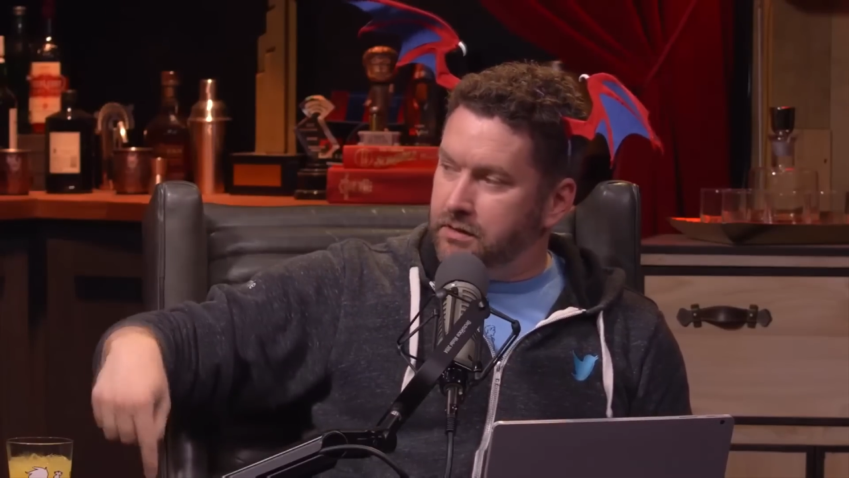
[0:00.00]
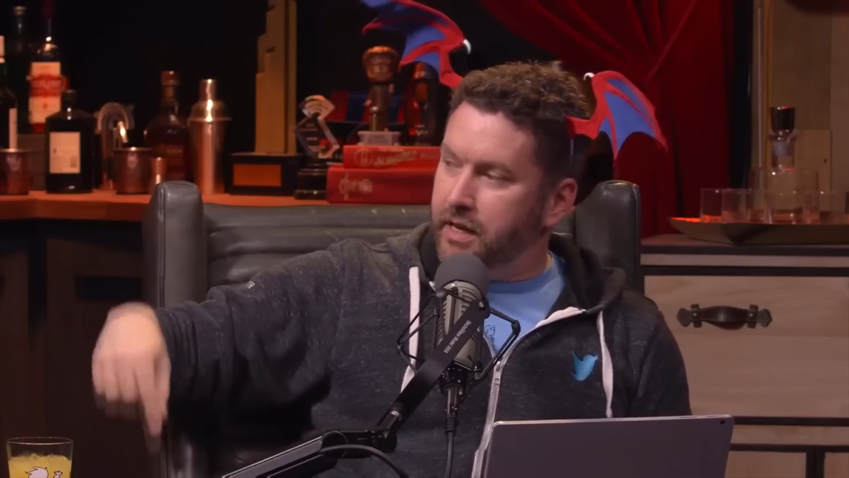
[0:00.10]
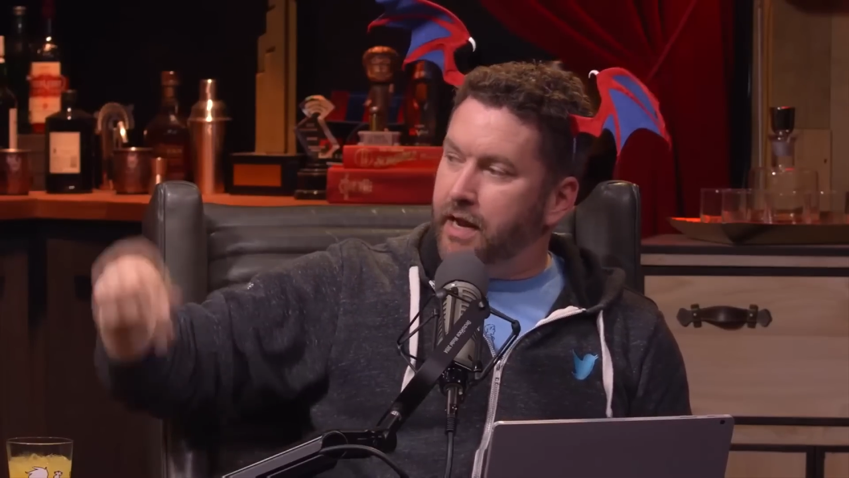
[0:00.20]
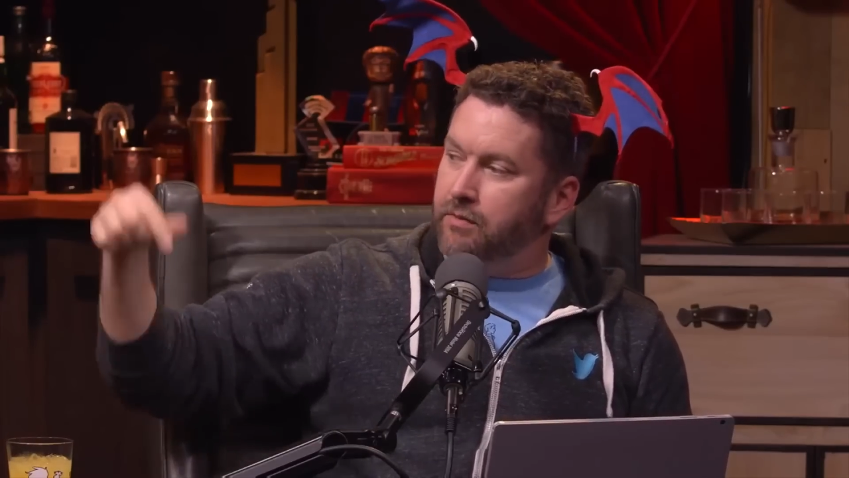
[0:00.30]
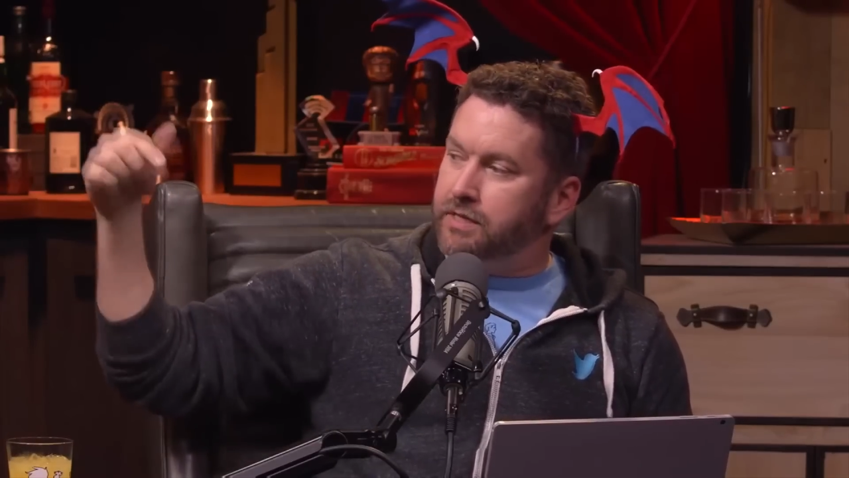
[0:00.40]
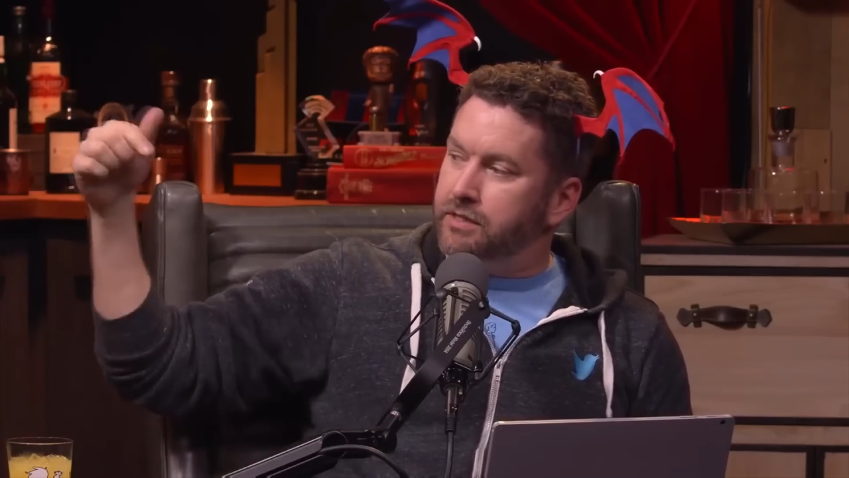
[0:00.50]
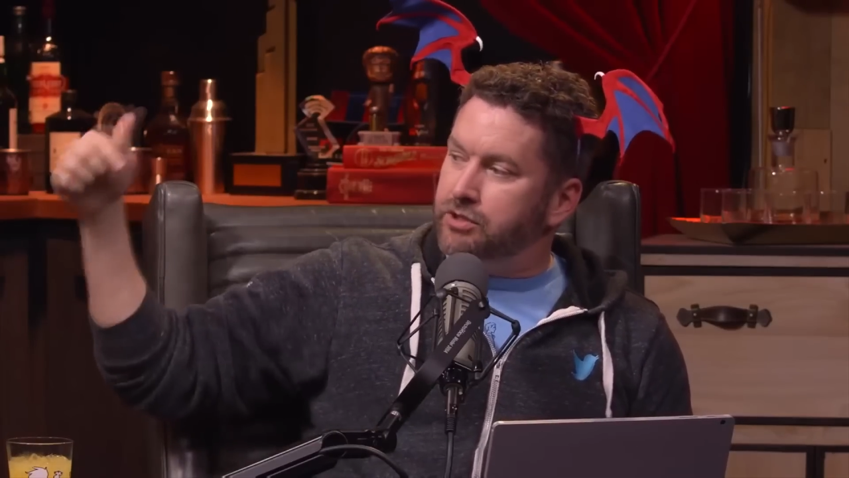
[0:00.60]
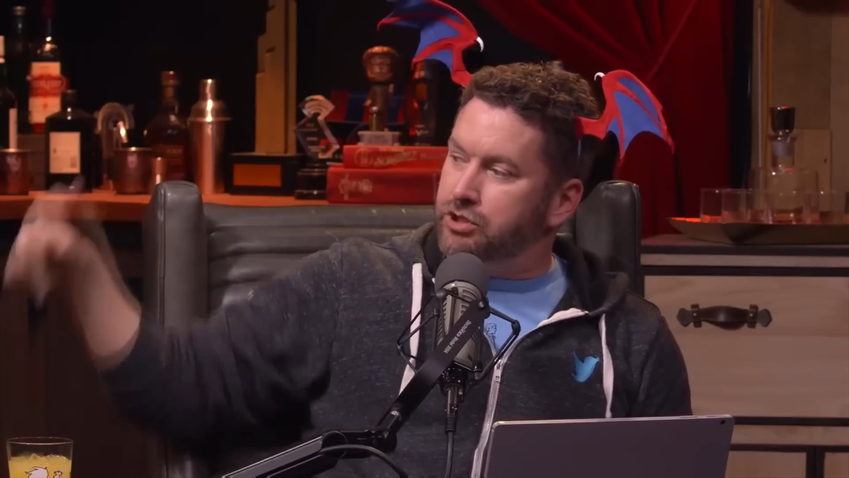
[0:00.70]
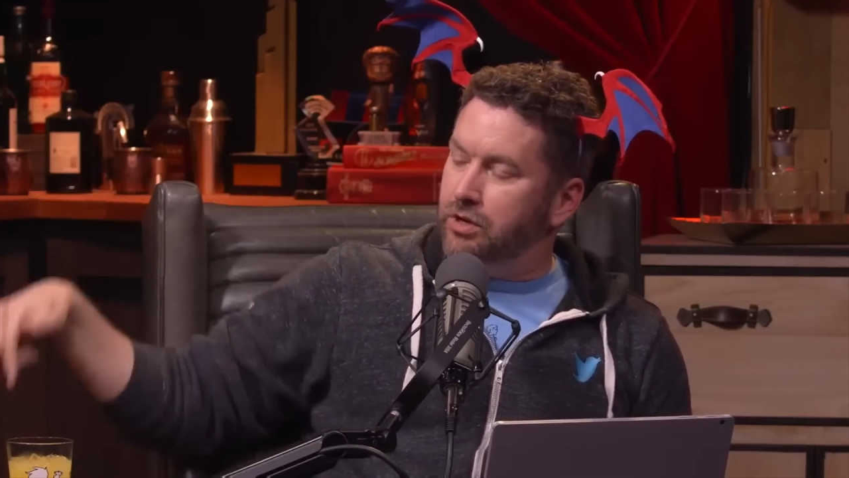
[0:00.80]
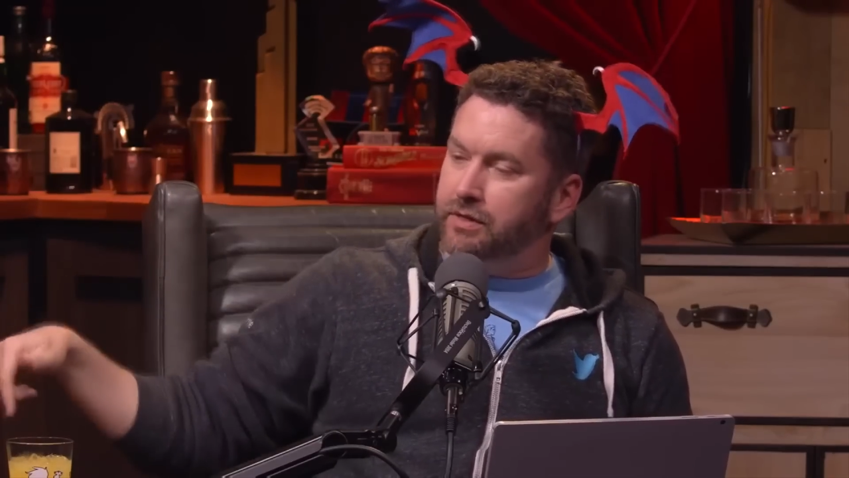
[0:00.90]
and I was on the
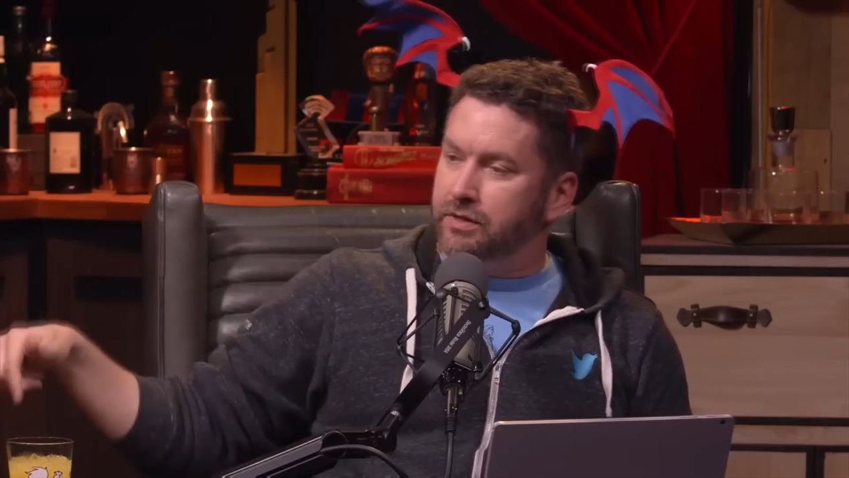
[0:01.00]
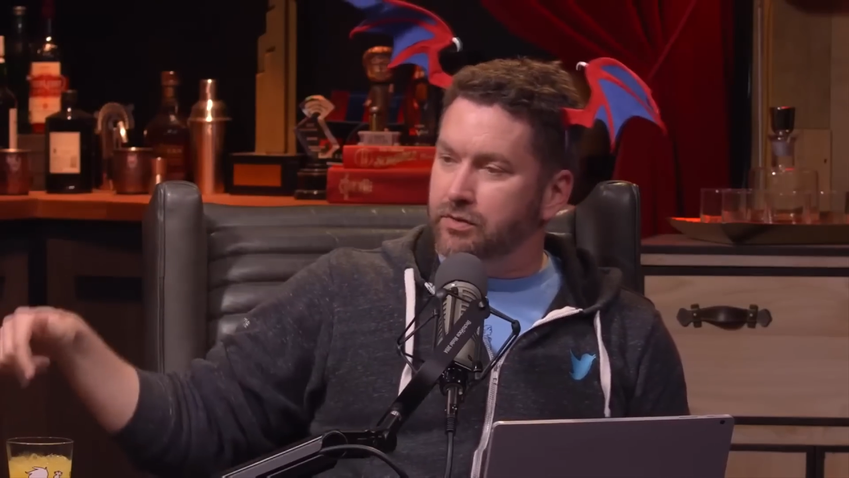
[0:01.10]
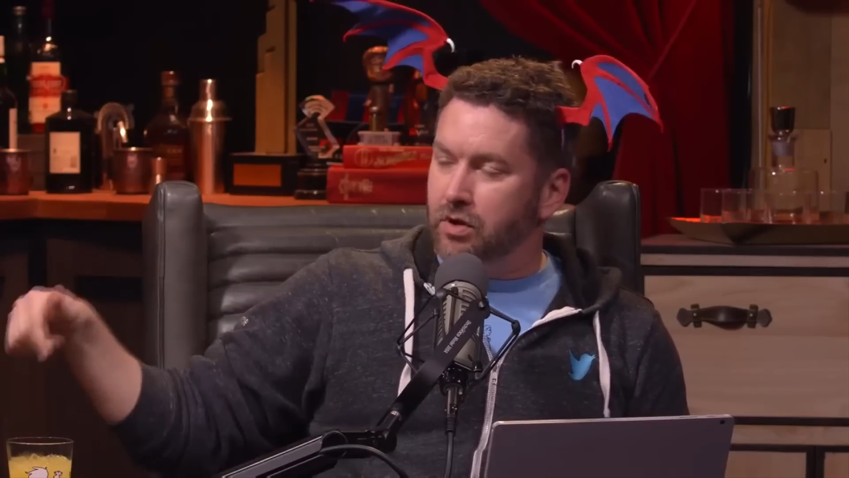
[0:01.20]
show they do